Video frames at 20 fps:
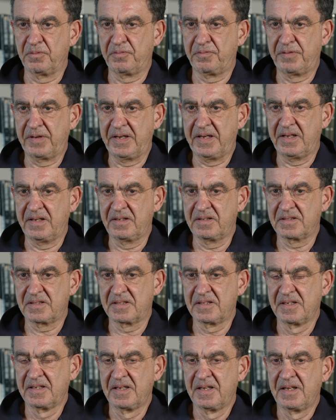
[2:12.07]

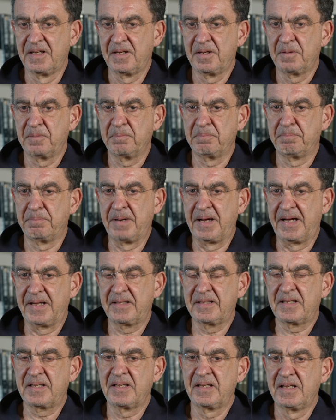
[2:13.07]
face
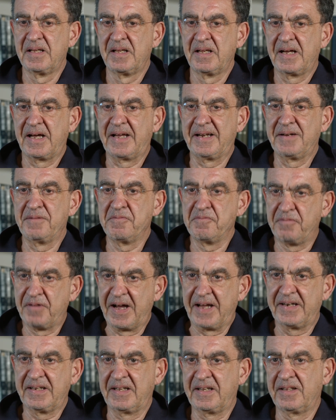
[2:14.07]
but are
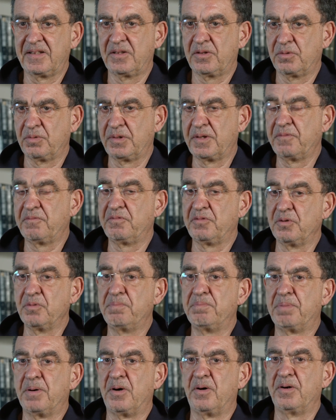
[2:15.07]
invariant to the
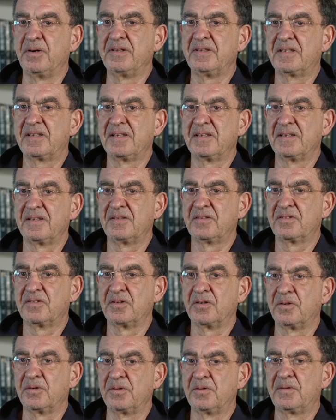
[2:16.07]
viewpoint.
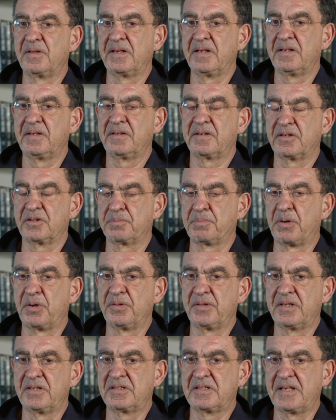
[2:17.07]
So they
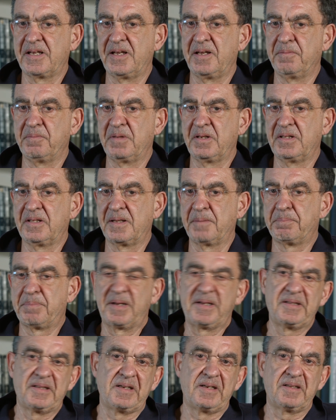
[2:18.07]
respond the same
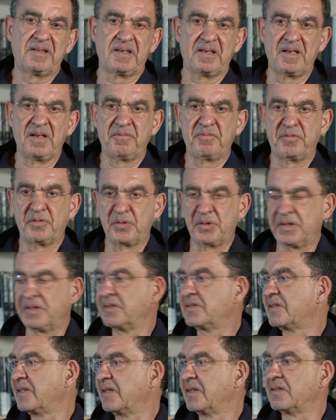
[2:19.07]
independently, for
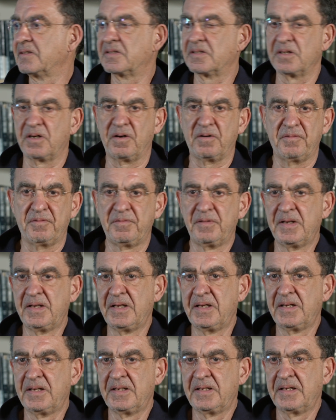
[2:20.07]
instance, of
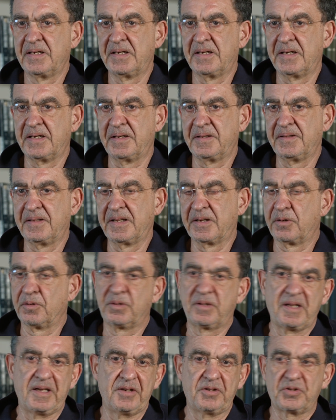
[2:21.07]
uh, the
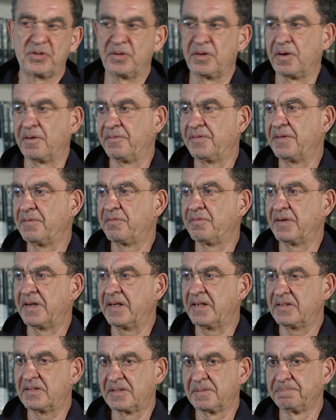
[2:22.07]
rotation of the
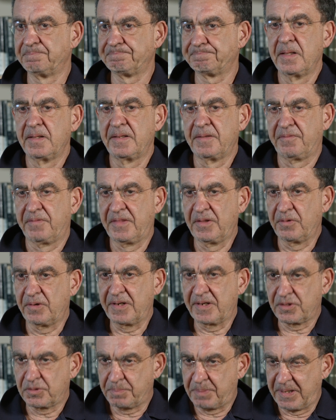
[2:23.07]
face. The theory
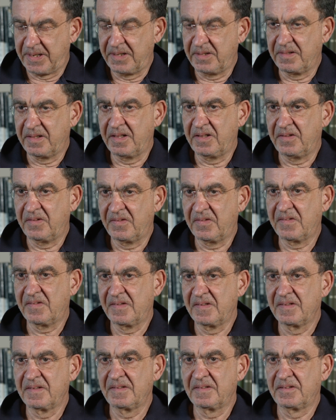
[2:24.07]
explained
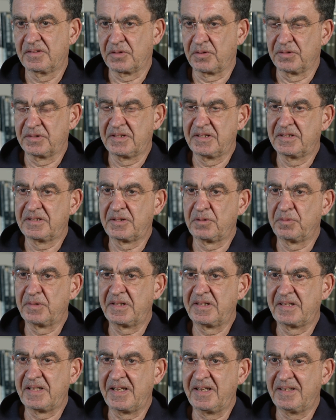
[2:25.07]
this, is consistent
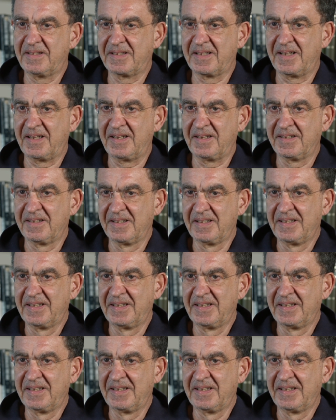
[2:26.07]
with data,